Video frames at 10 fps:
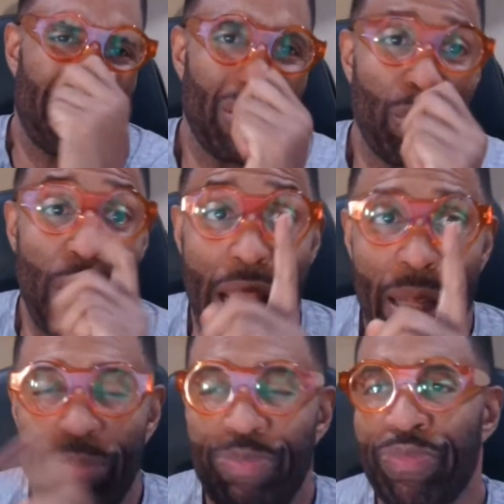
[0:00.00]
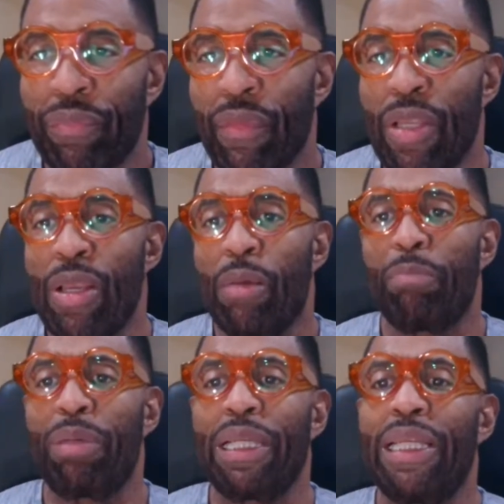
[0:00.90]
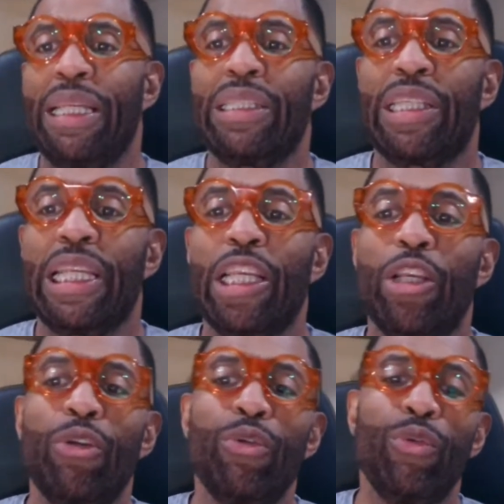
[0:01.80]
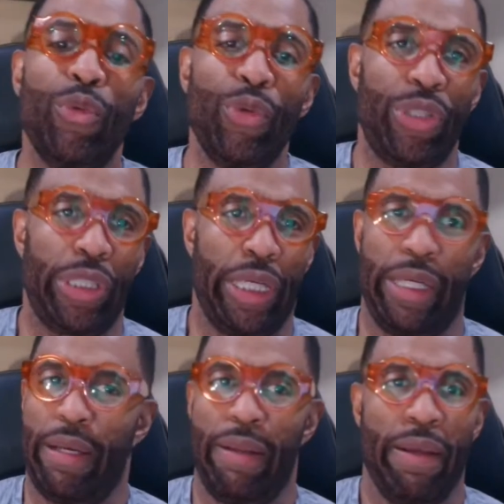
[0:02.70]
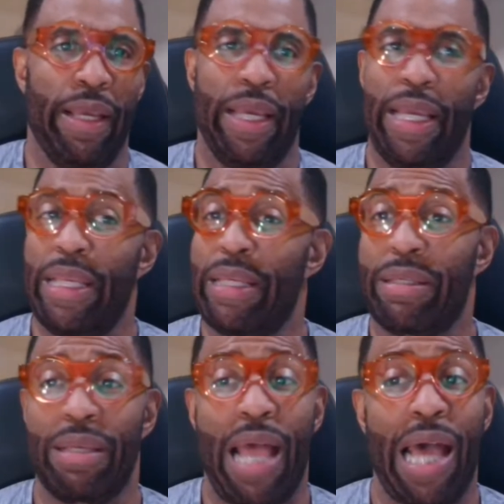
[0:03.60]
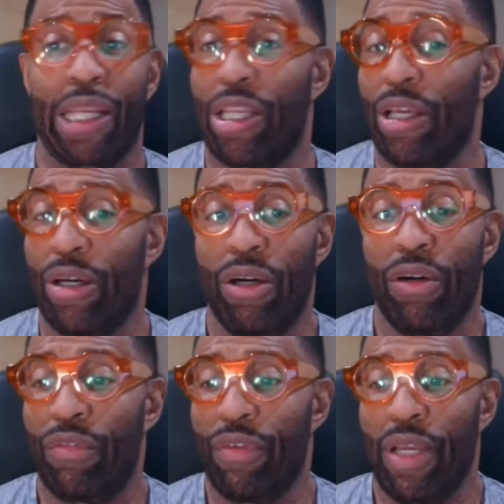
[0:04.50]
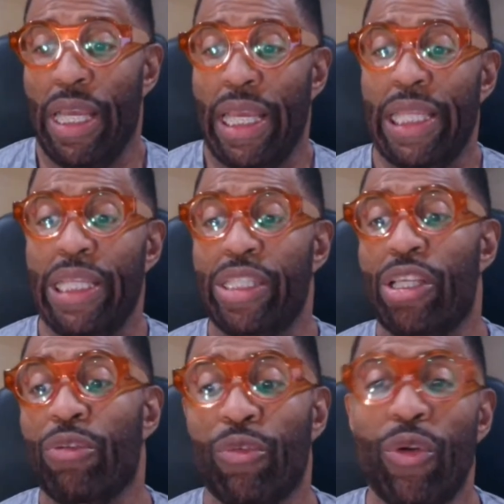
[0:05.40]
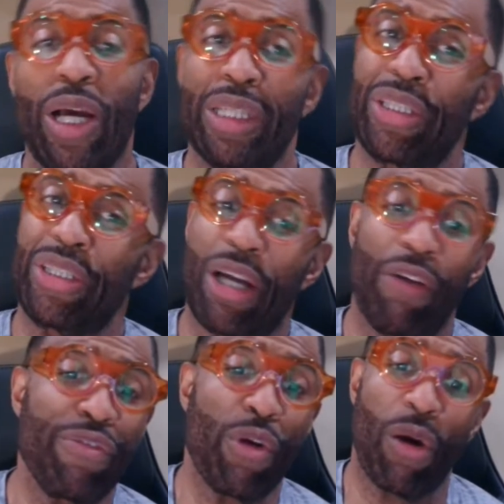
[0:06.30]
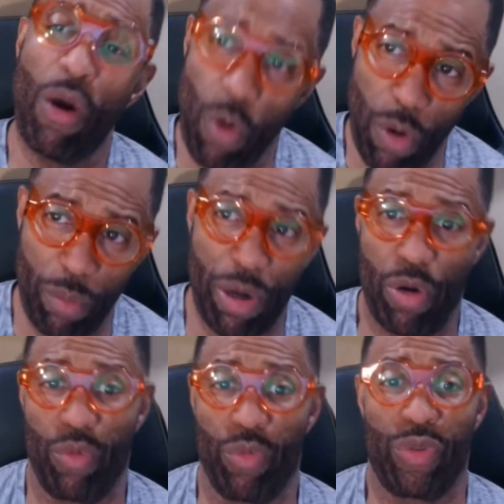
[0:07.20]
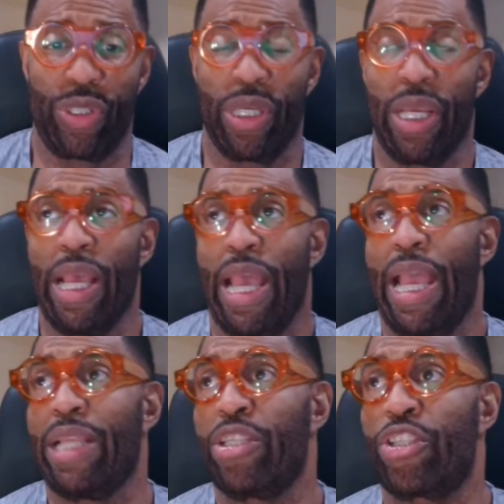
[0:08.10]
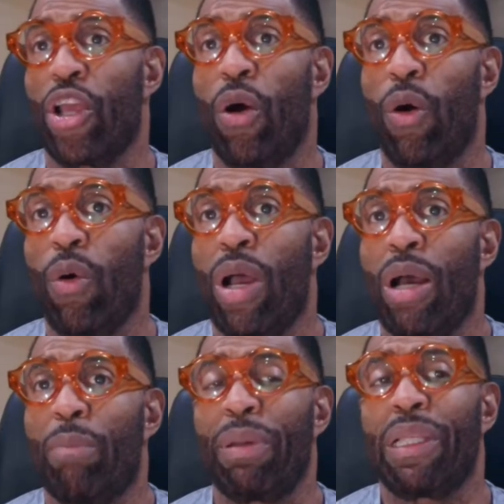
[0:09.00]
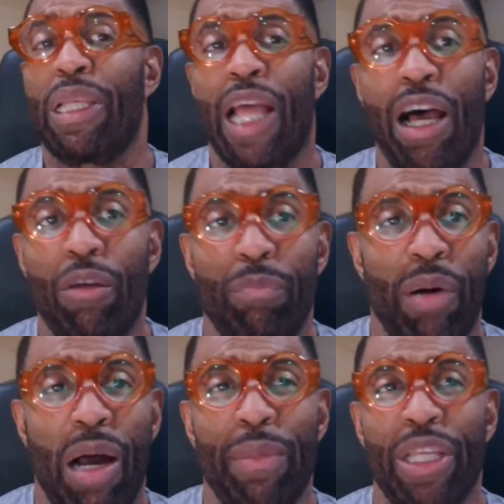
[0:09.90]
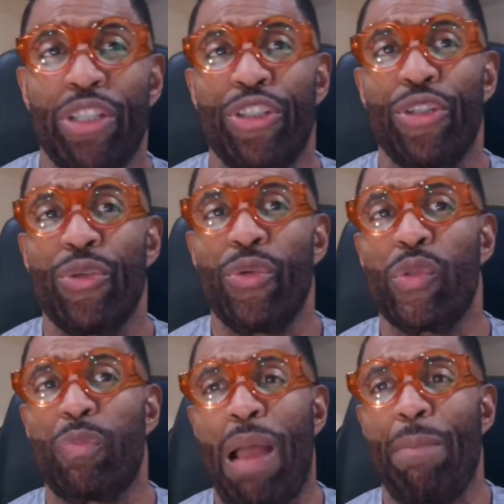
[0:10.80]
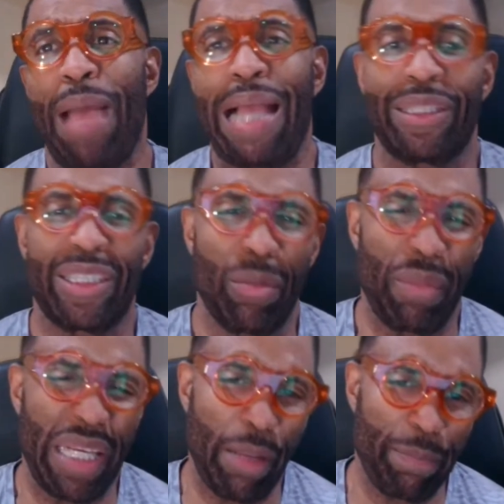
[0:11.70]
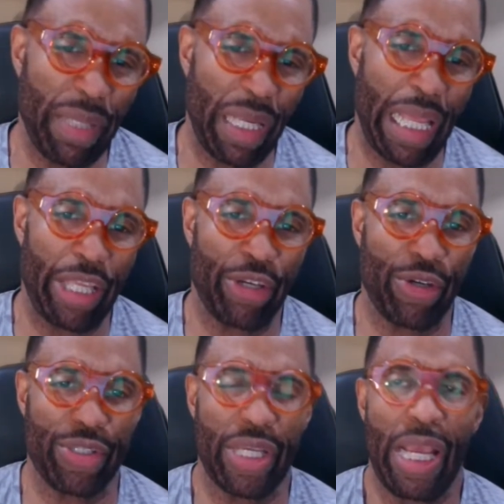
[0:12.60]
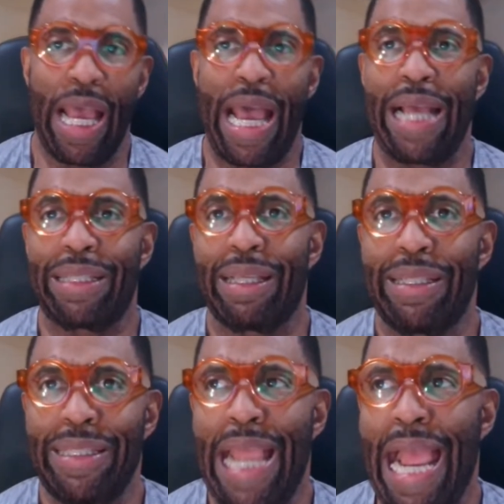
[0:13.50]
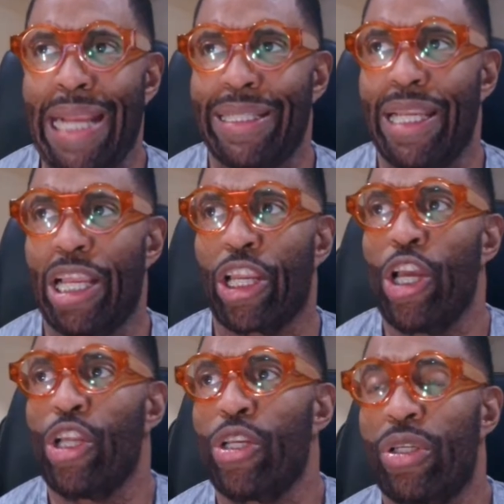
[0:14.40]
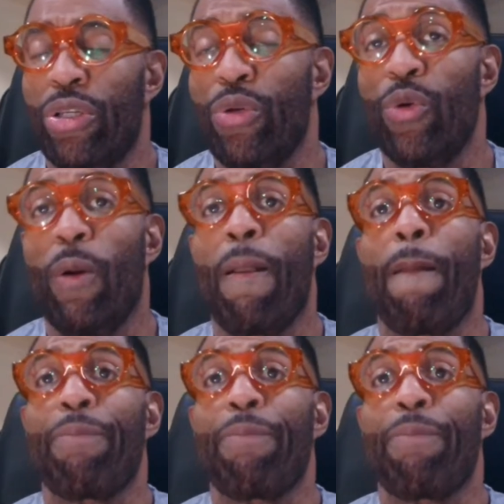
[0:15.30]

right? But it is an illusion. It is not love. It is a rush of your hormones. And so, but love bombing is used by master manipulators as a tactic to